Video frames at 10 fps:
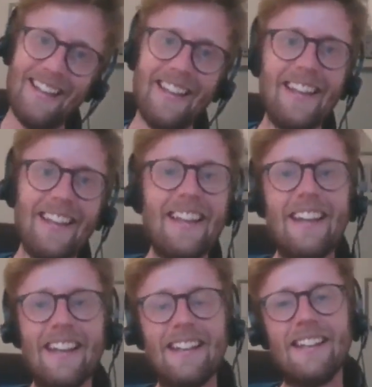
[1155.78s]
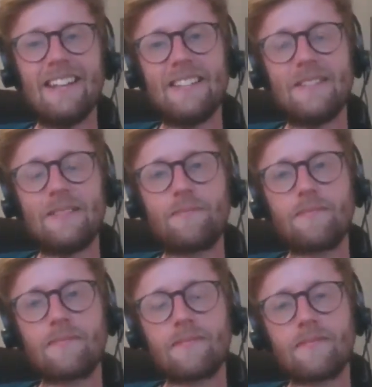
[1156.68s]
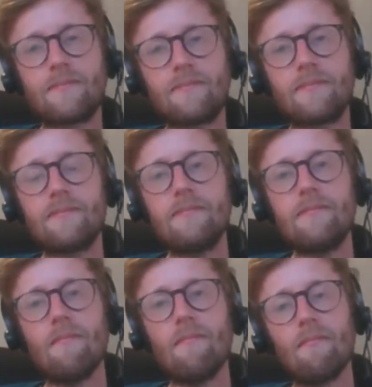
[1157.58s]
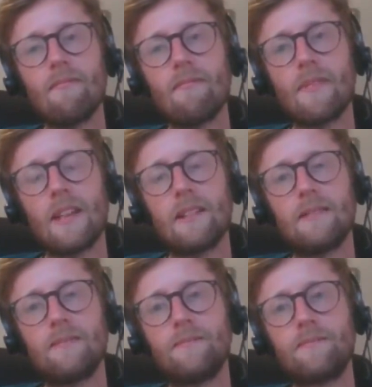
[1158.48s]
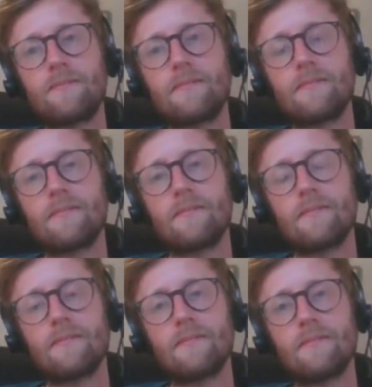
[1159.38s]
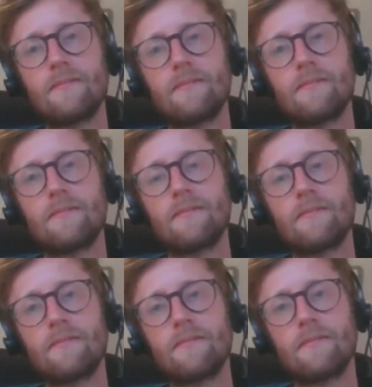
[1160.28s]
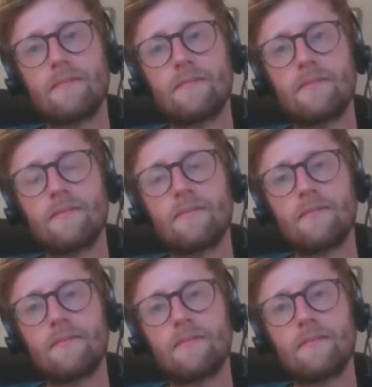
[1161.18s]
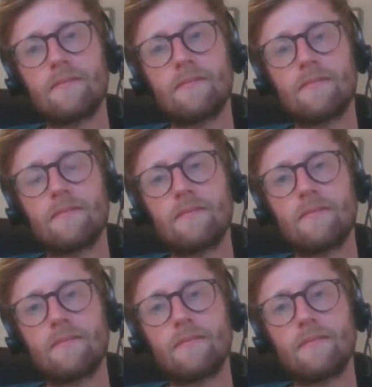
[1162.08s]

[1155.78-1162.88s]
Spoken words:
No words are spoken by the person on screen.